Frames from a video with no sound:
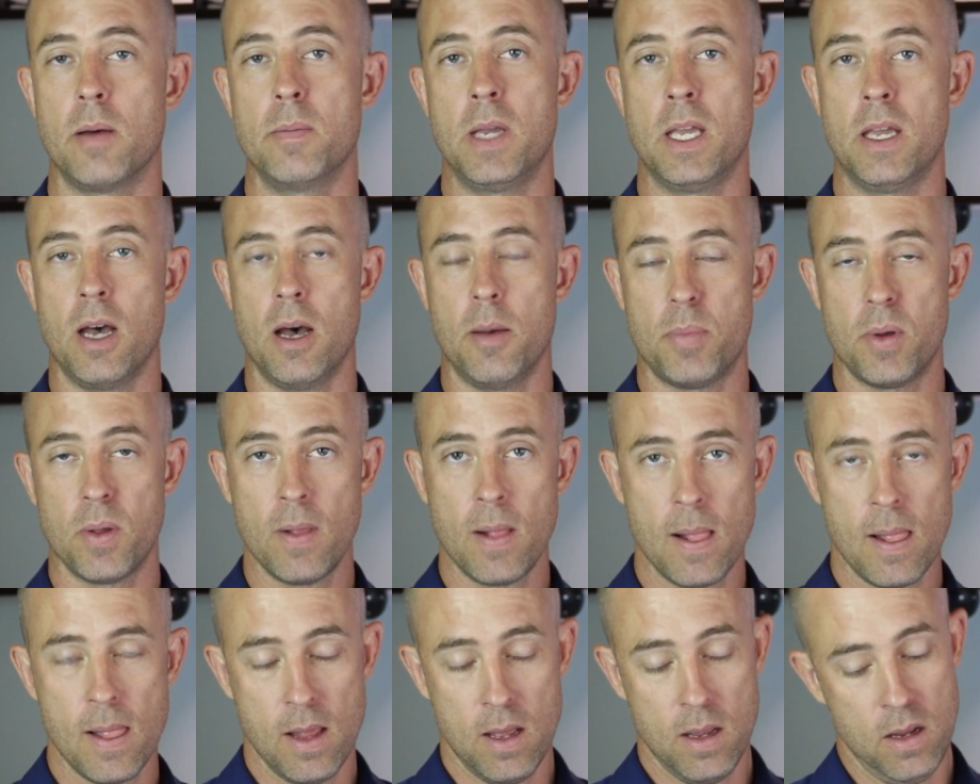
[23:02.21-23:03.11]
coming up.
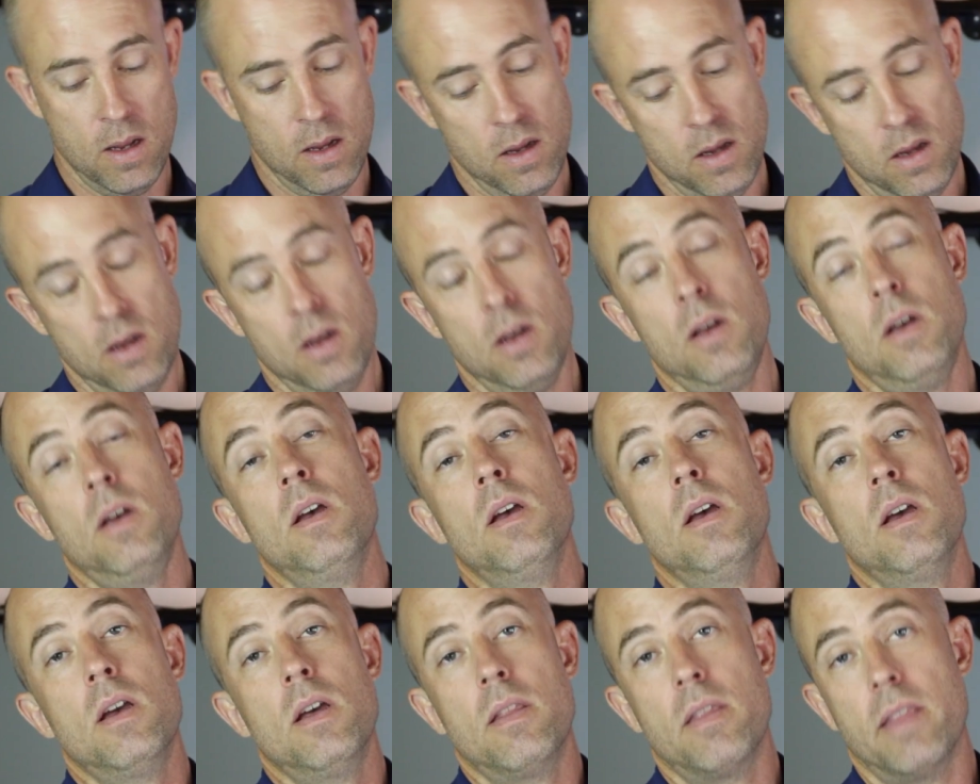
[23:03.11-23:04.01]

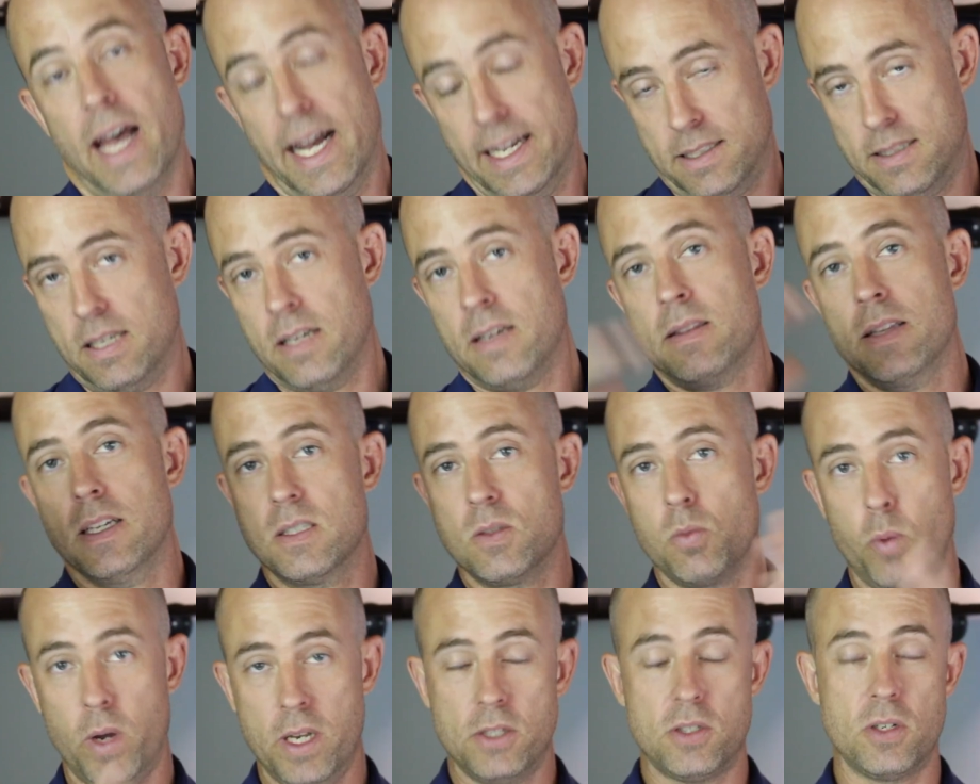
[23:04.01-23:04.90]
That's
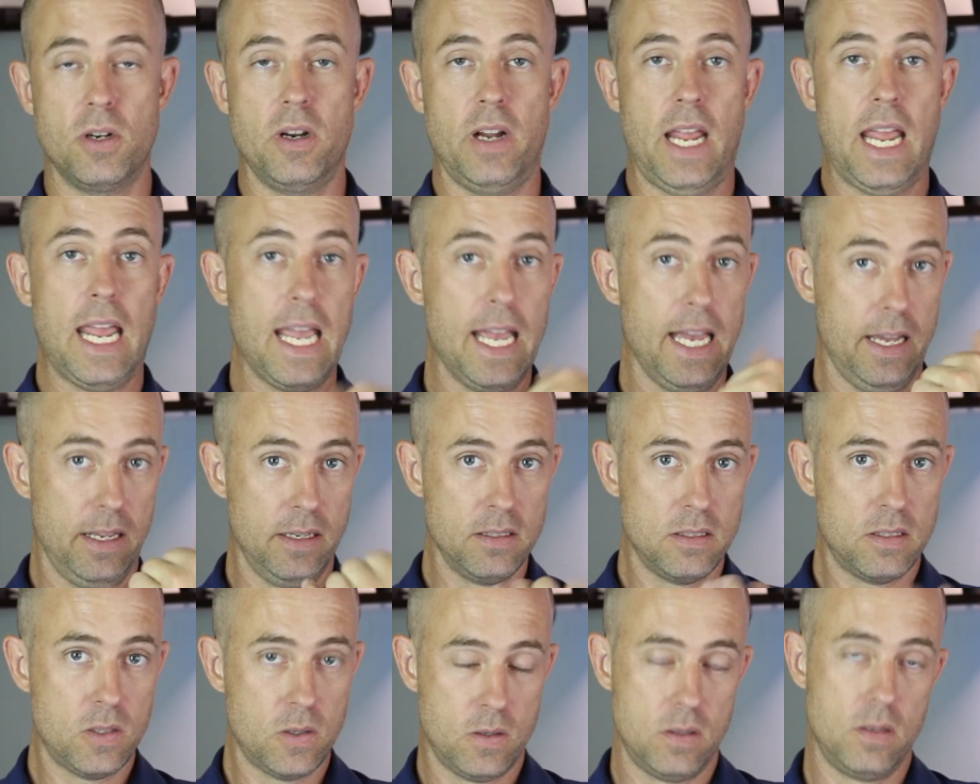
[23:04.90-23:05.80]
this winter
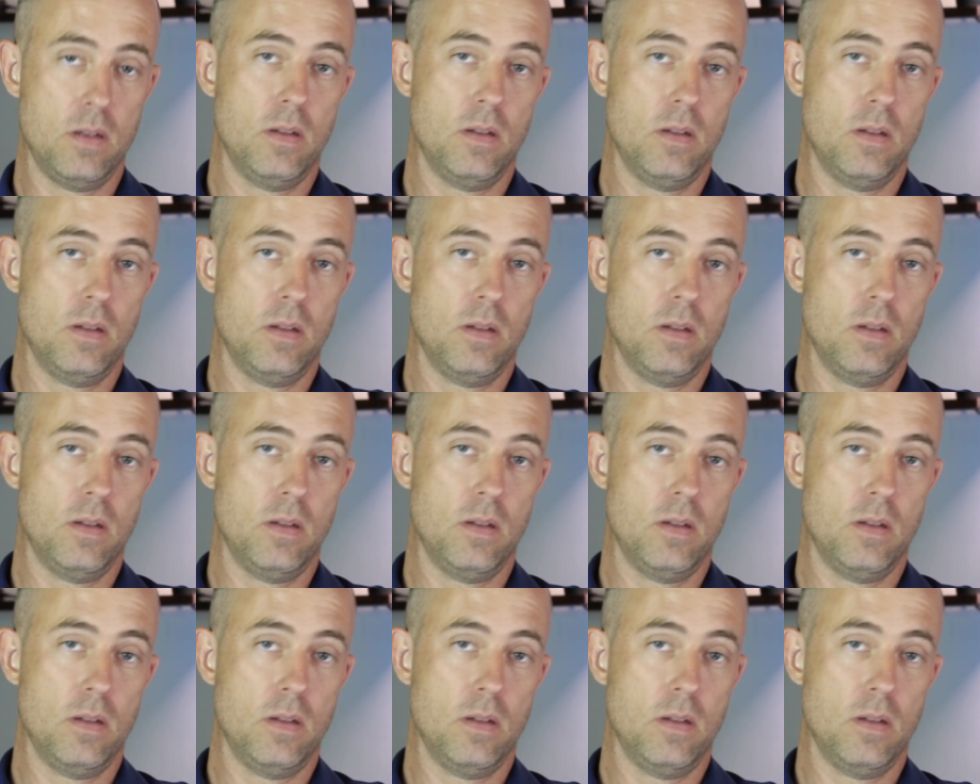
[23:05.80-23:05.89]
and